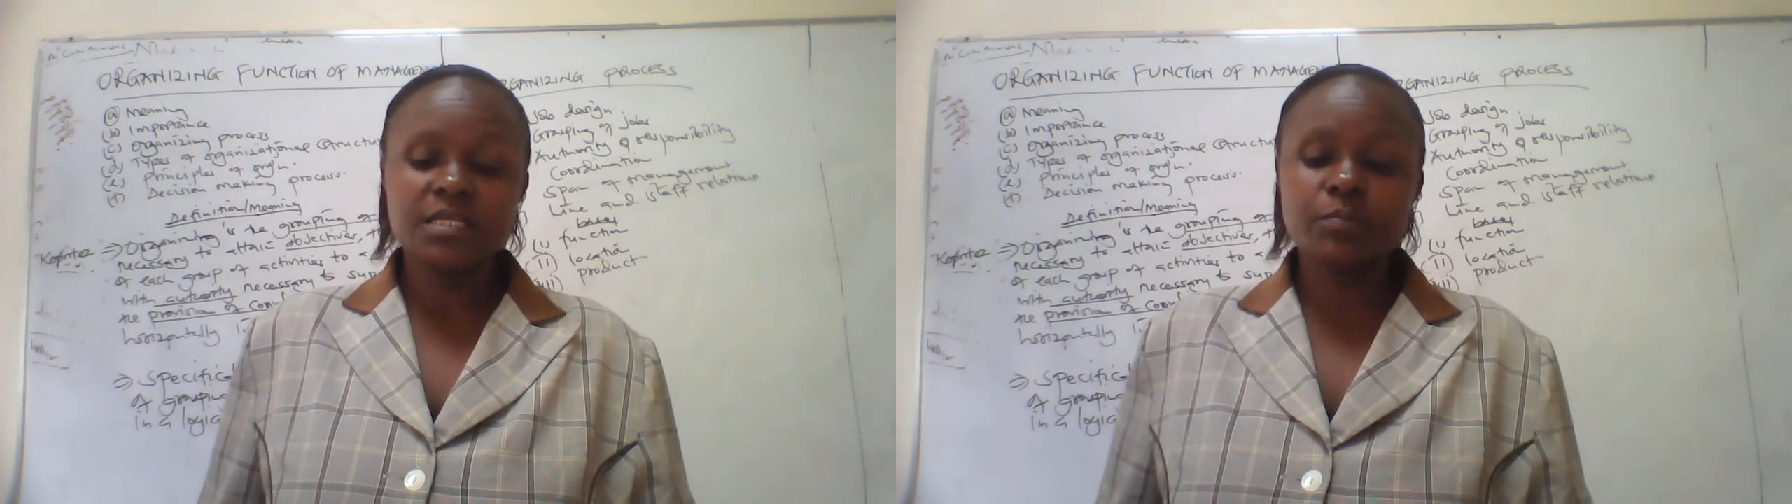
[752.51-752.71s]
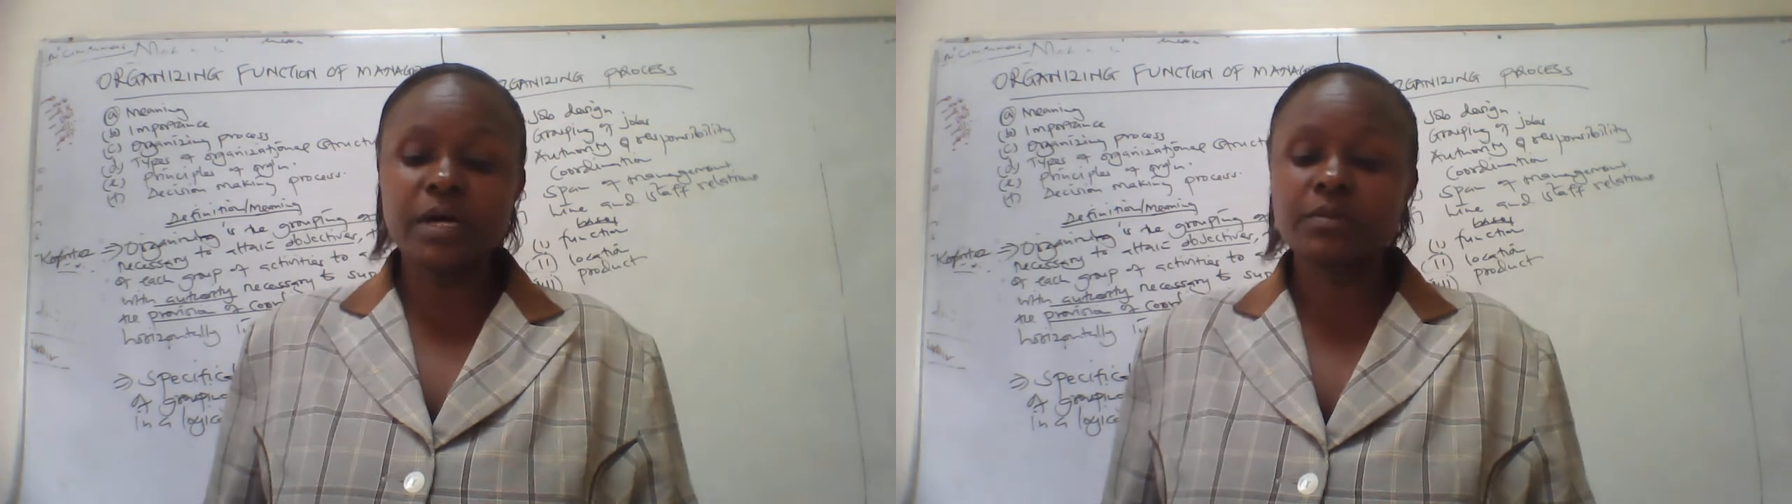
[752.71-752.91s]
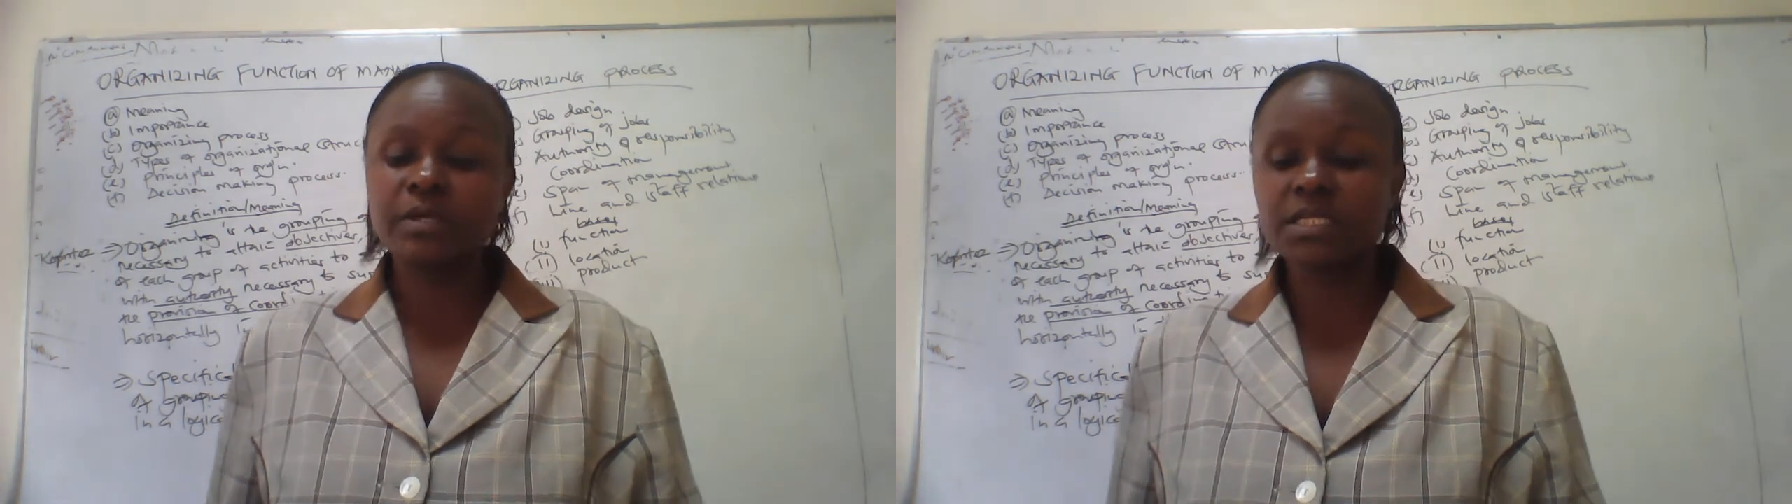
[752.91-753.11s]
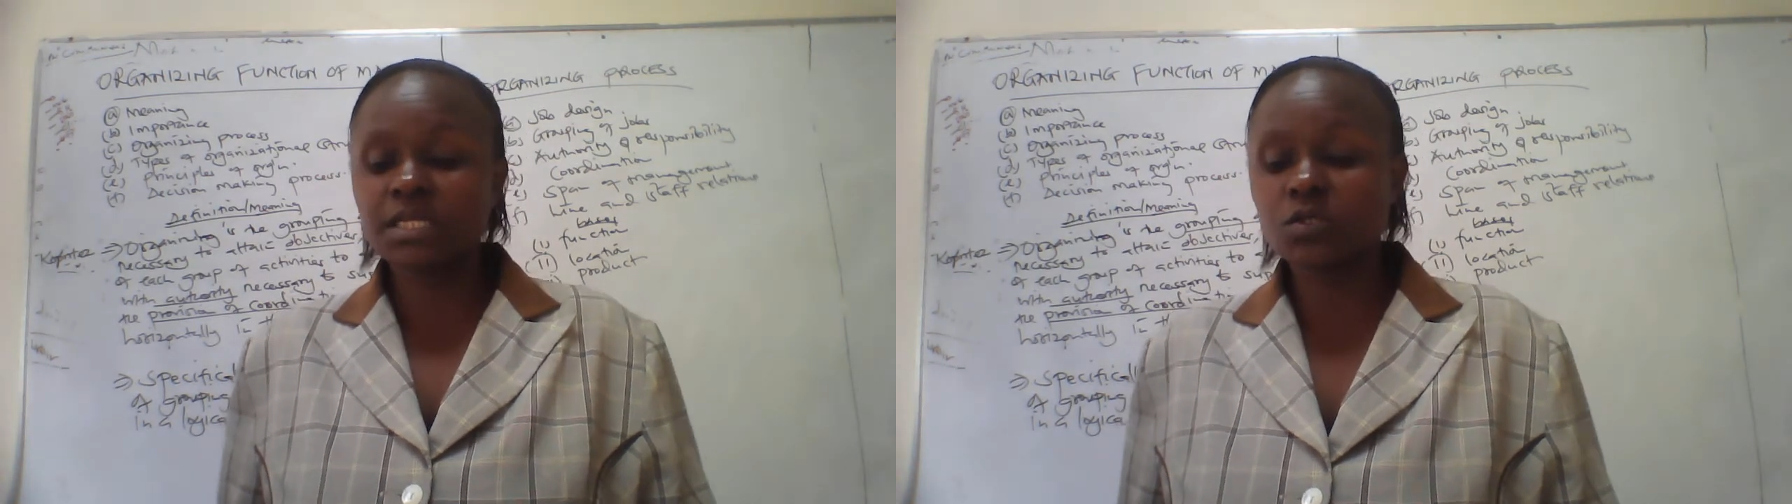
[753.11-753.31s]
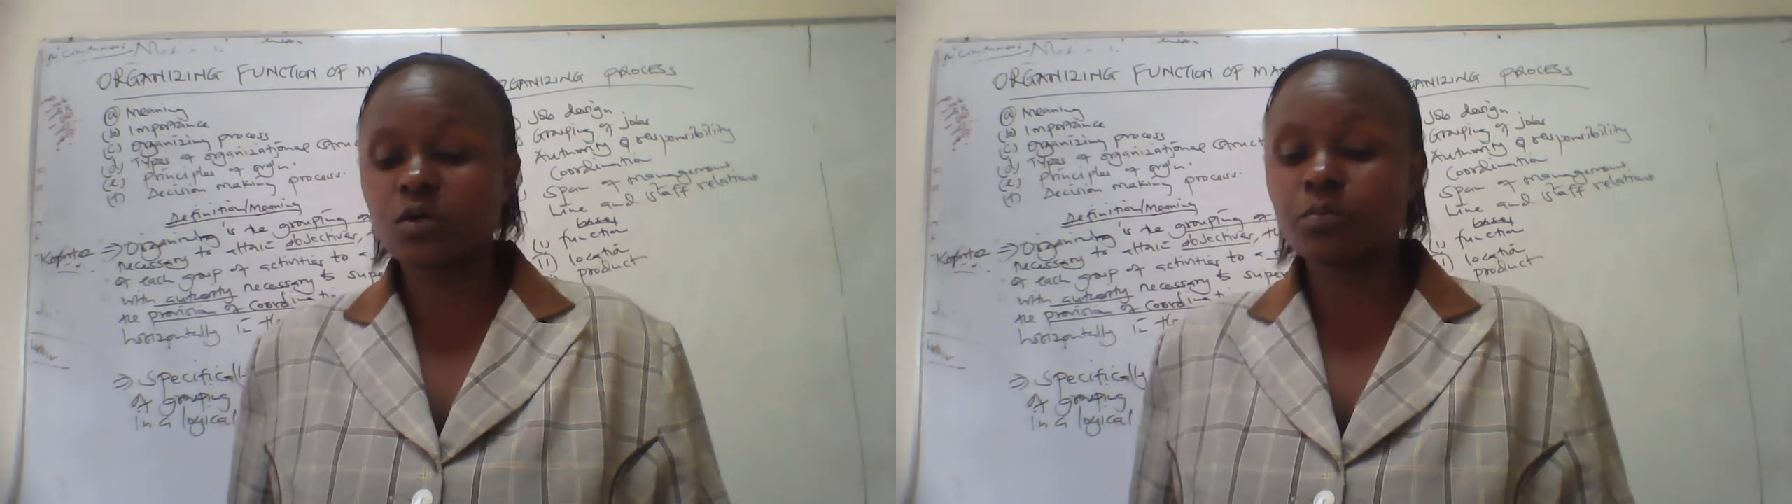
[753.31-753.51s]

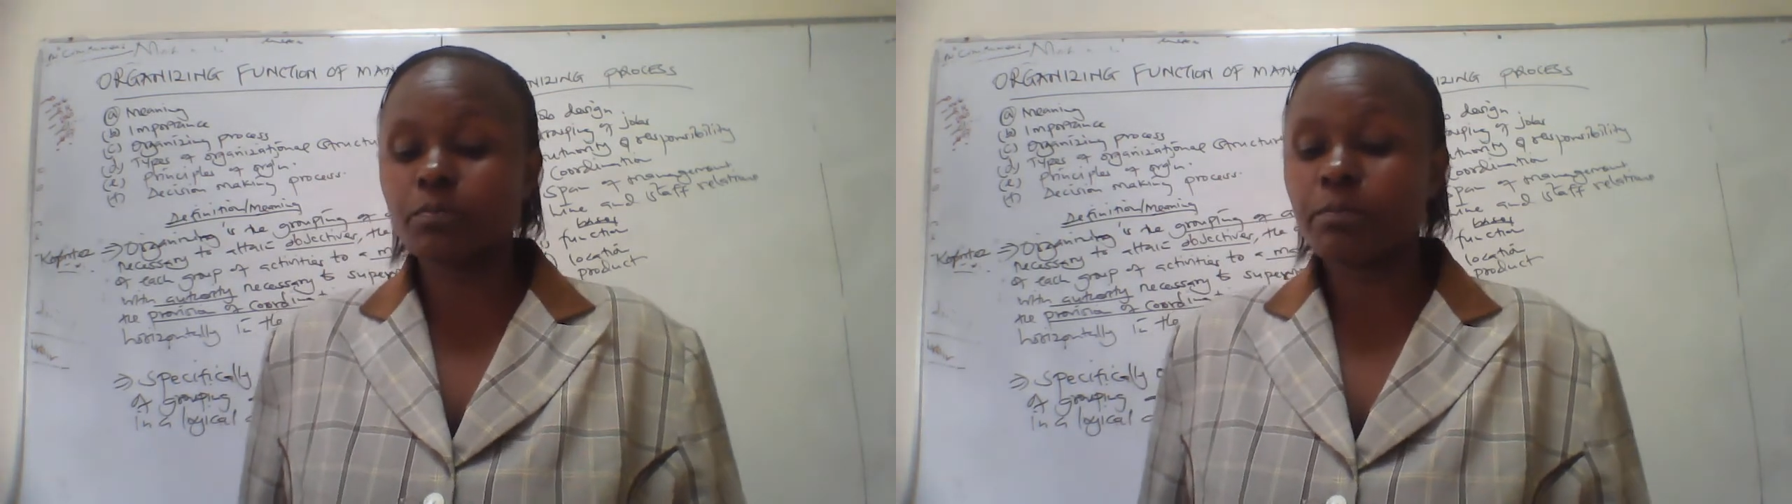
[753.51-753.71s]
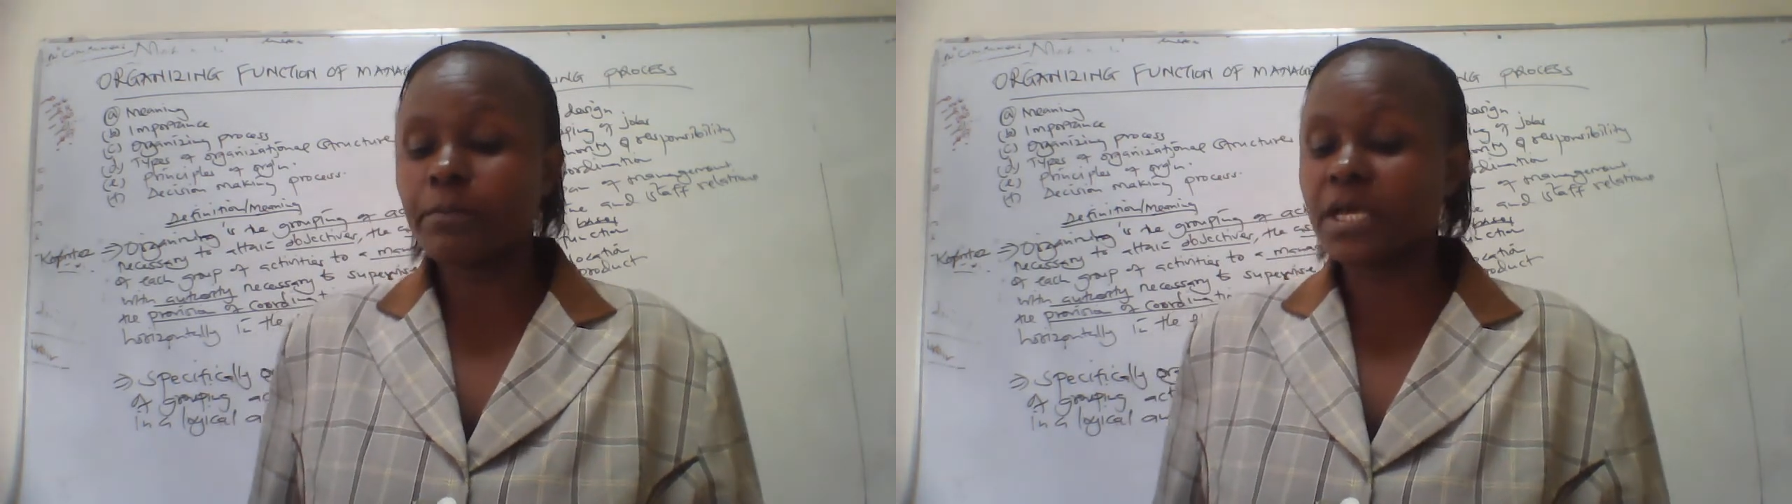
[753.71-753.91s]
departmentation